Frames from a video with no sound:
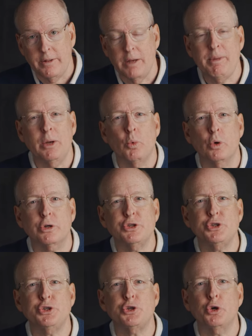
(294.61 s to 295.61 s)
That man worked
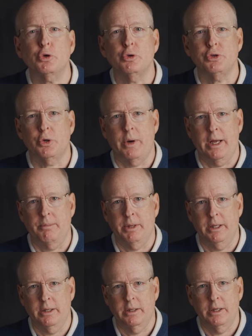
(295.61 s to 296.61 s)
circles around
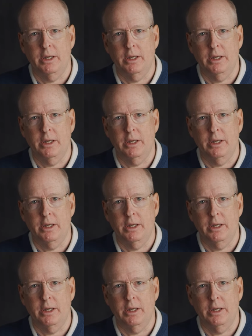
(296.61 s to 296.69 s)
me,